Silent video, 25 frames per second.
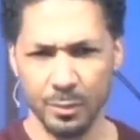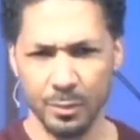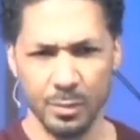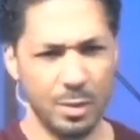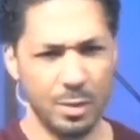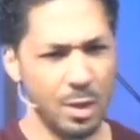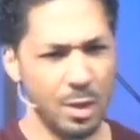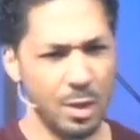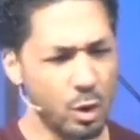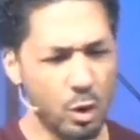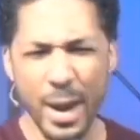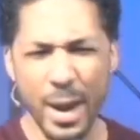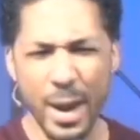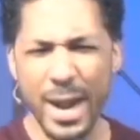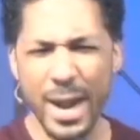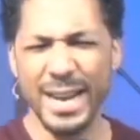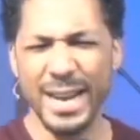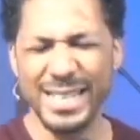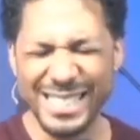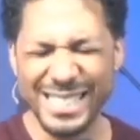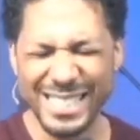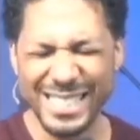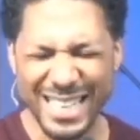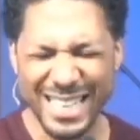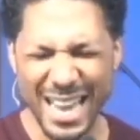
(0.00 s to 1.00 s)
The
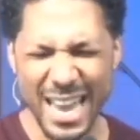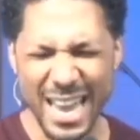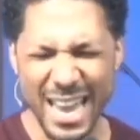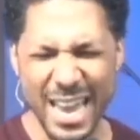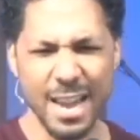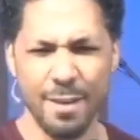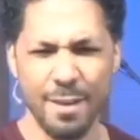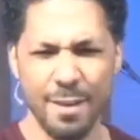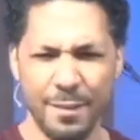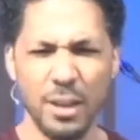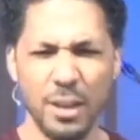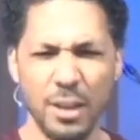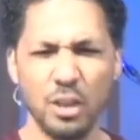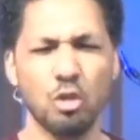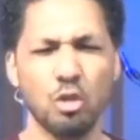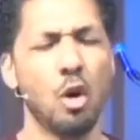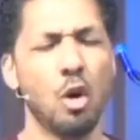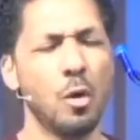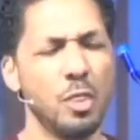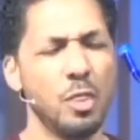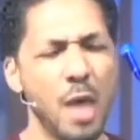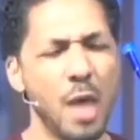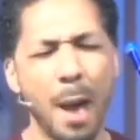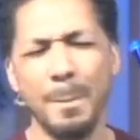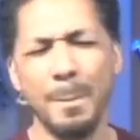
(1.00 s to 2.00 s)
greatest king of
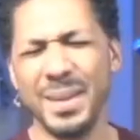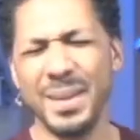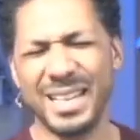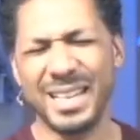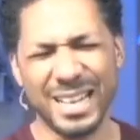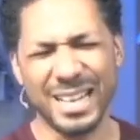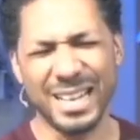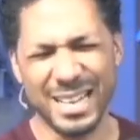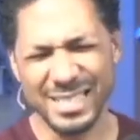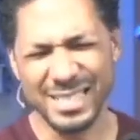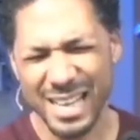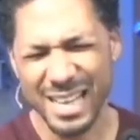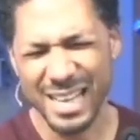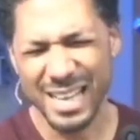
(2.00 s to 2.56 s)
Israel, not because